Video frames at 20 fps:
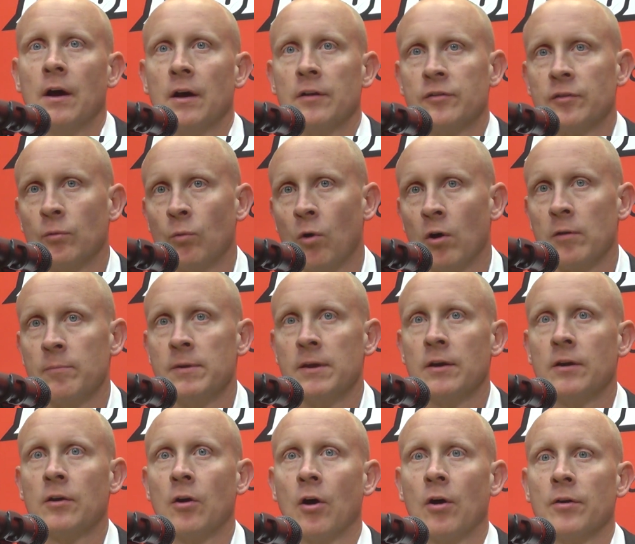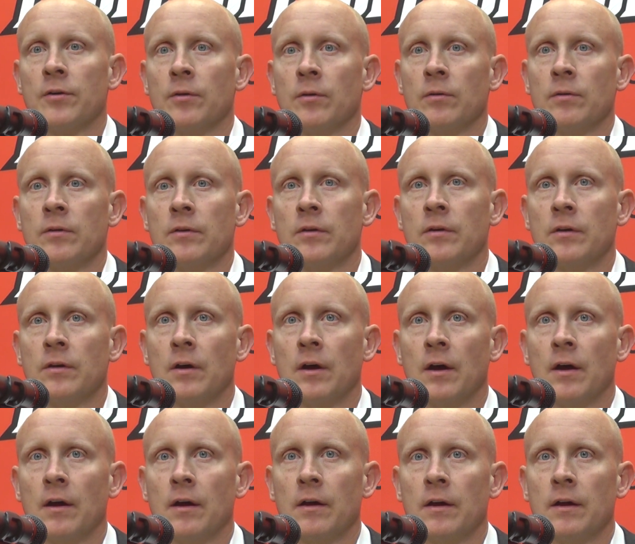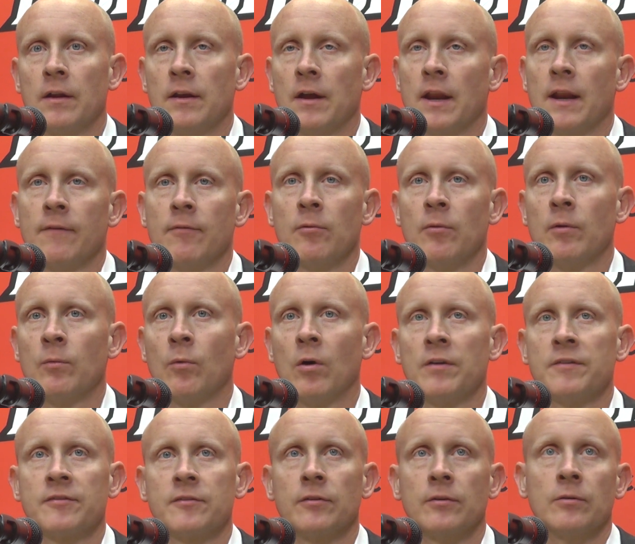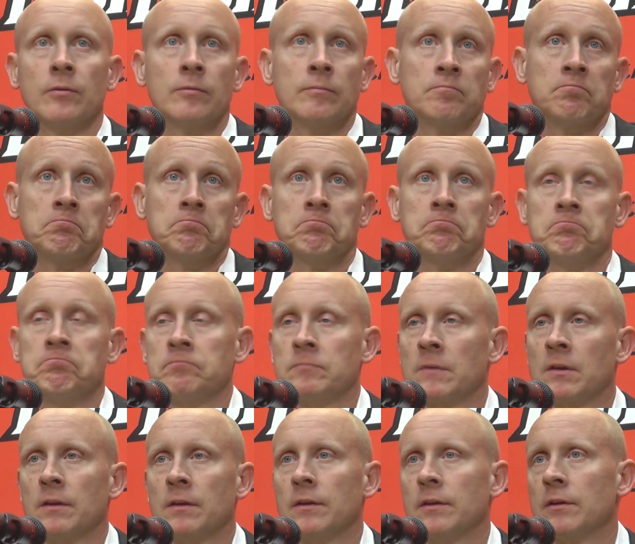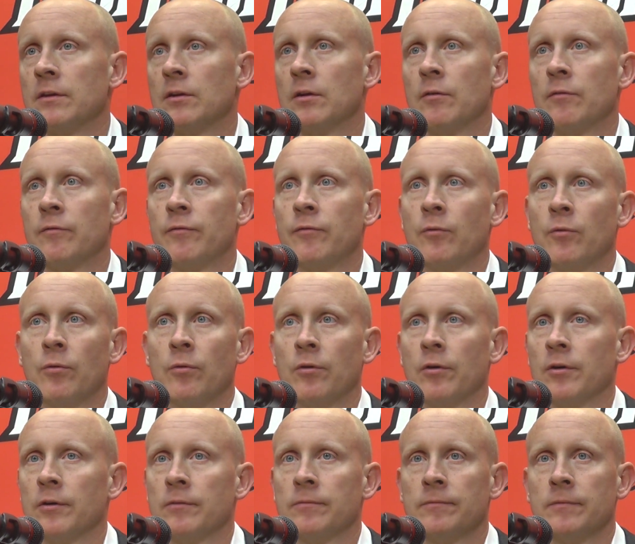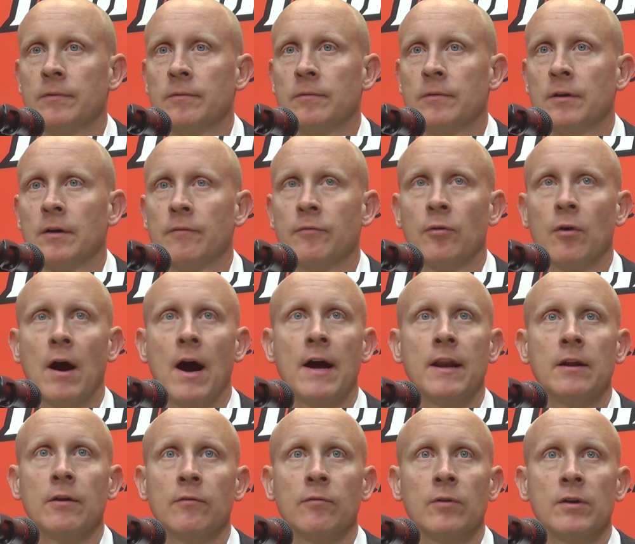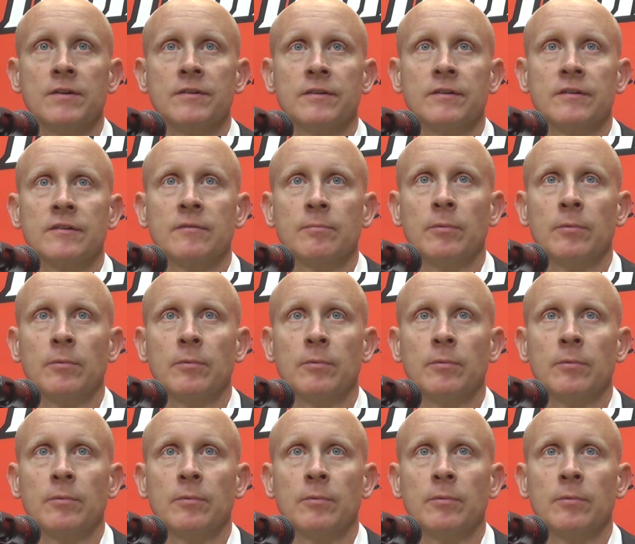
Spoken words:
to want to be a Cardinal. And not everyone wants to, you know, for a variety of reasons.